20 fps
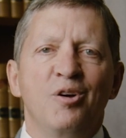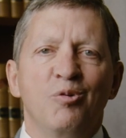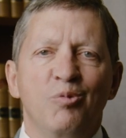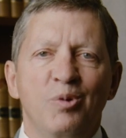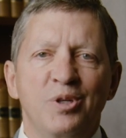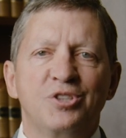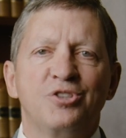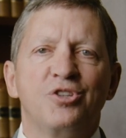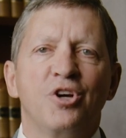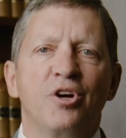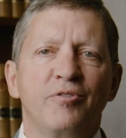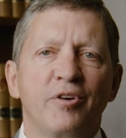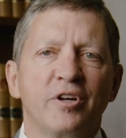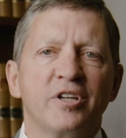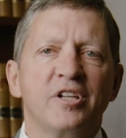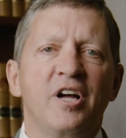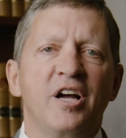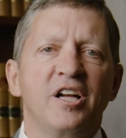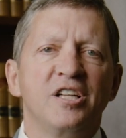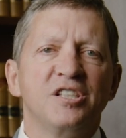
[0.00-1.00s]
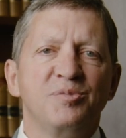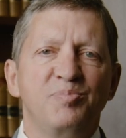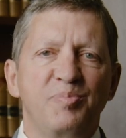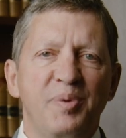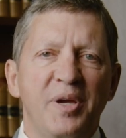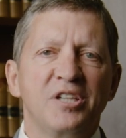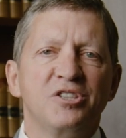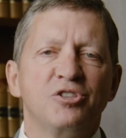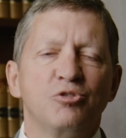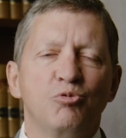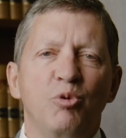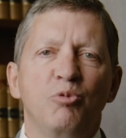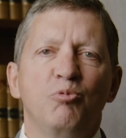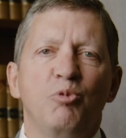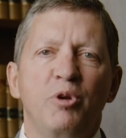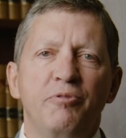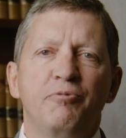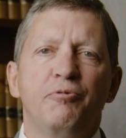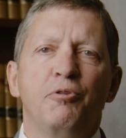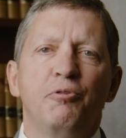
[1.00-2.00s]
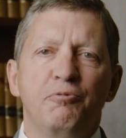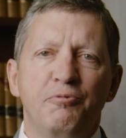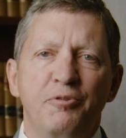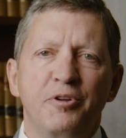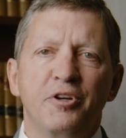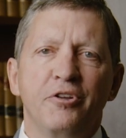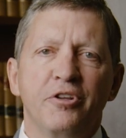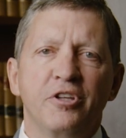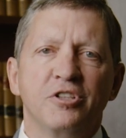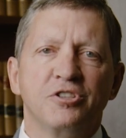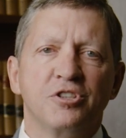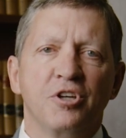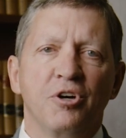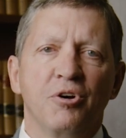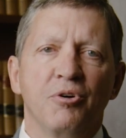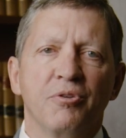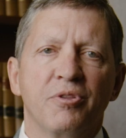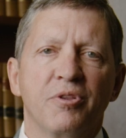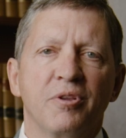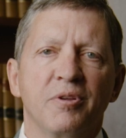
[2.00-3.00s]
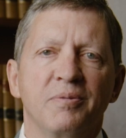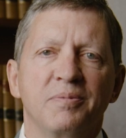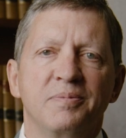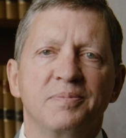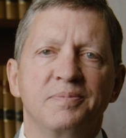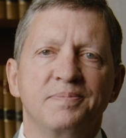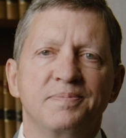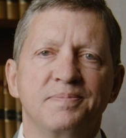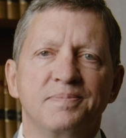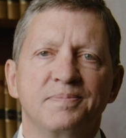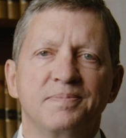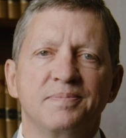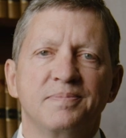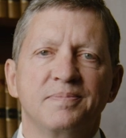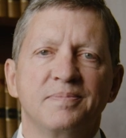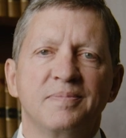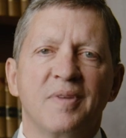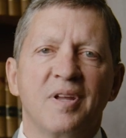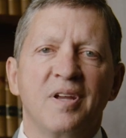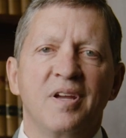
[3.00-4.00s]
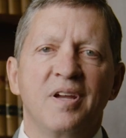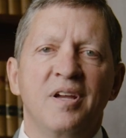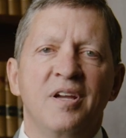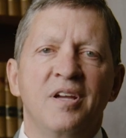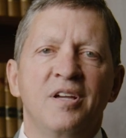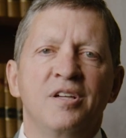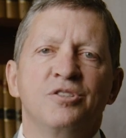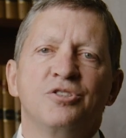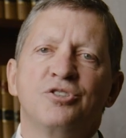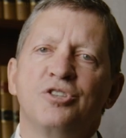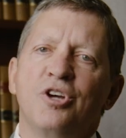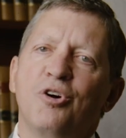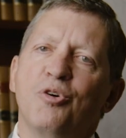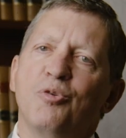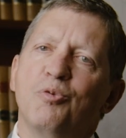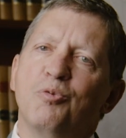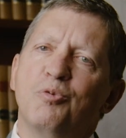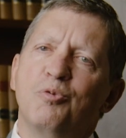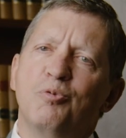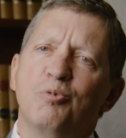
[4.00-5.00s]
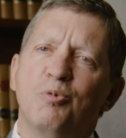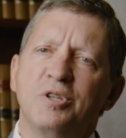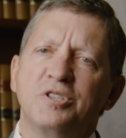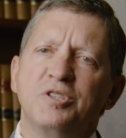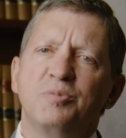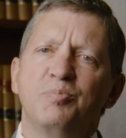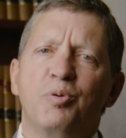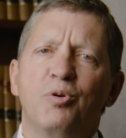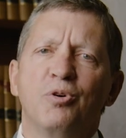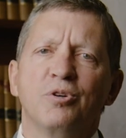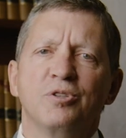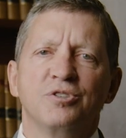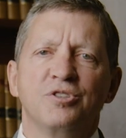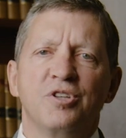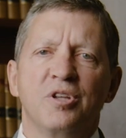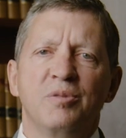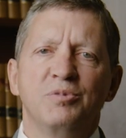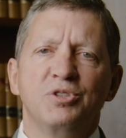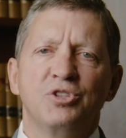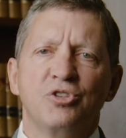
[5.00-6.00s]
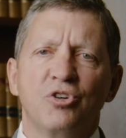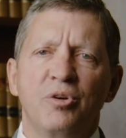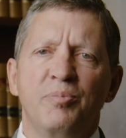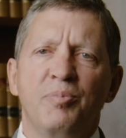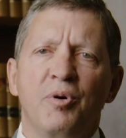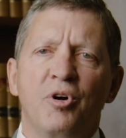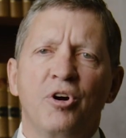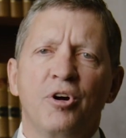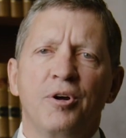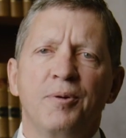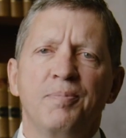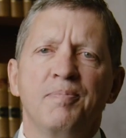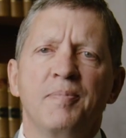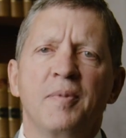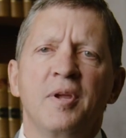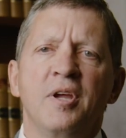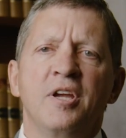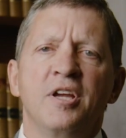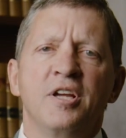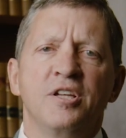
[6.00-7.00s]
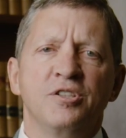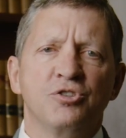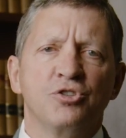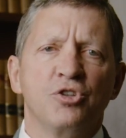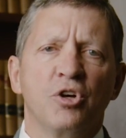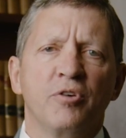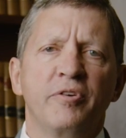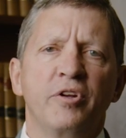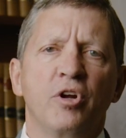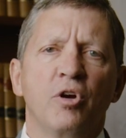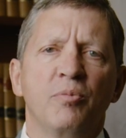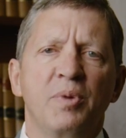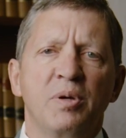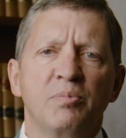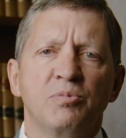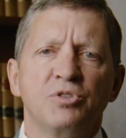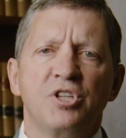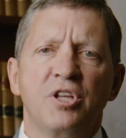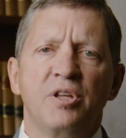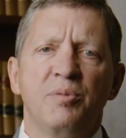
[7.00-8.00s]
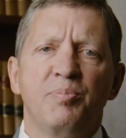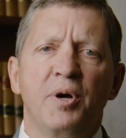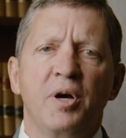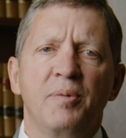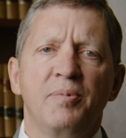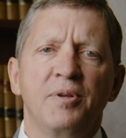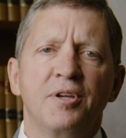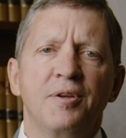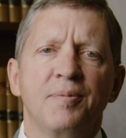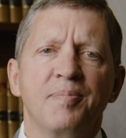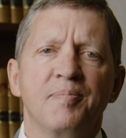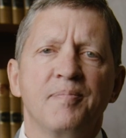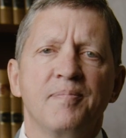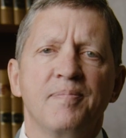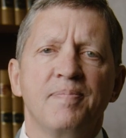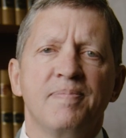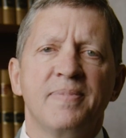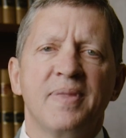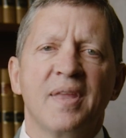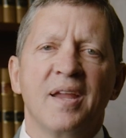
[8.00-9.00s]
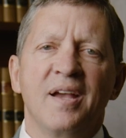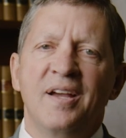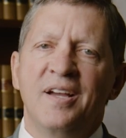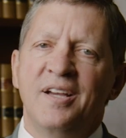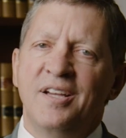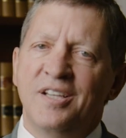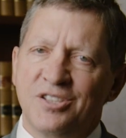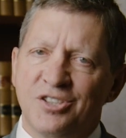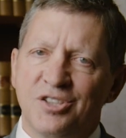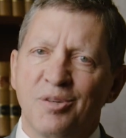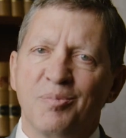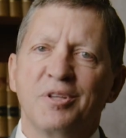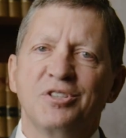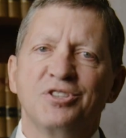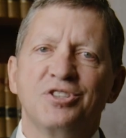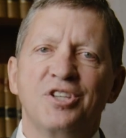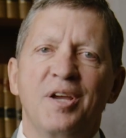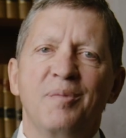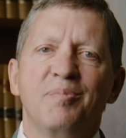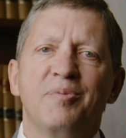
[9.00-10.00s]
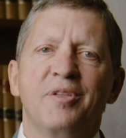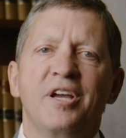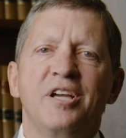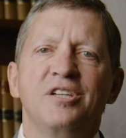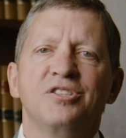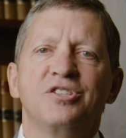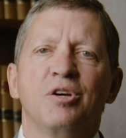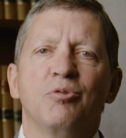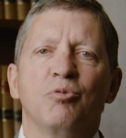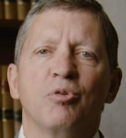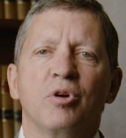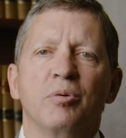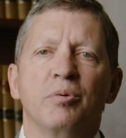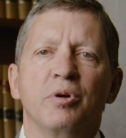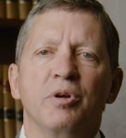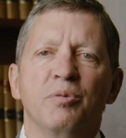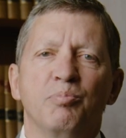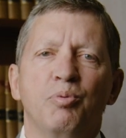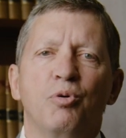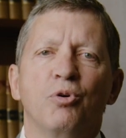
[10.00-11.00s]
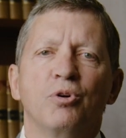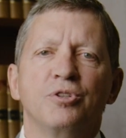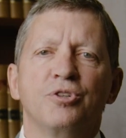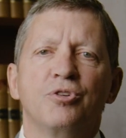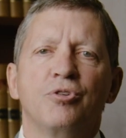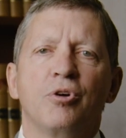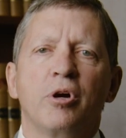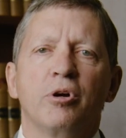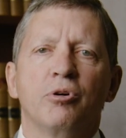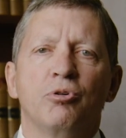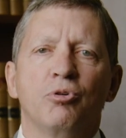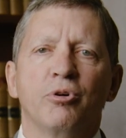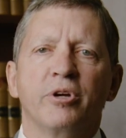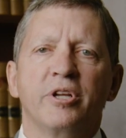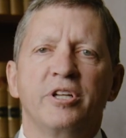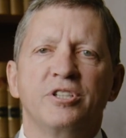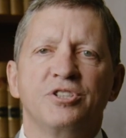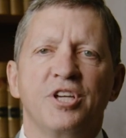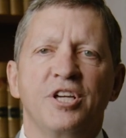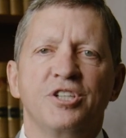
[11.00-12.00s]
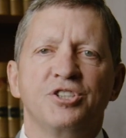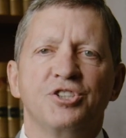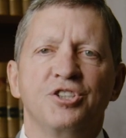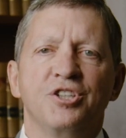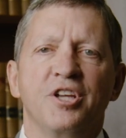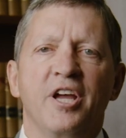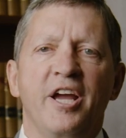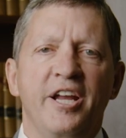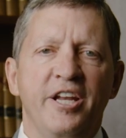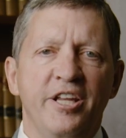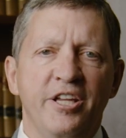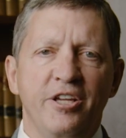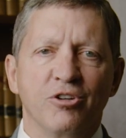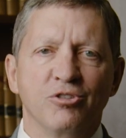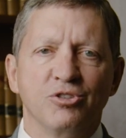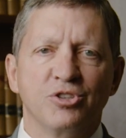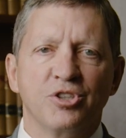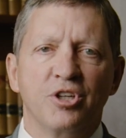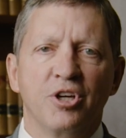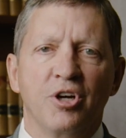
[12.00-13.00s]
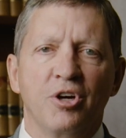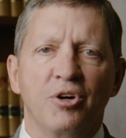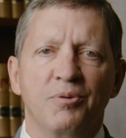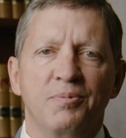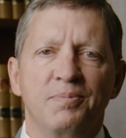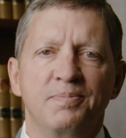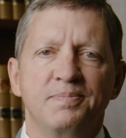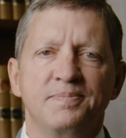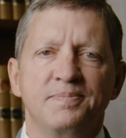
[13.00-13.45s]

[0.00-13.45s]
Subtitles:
We serve our clients best when we fulfill this oath. So, what's important to the Missouri Bar in serving our members and the public? Some of the same things that were important to our organization 80 years ago.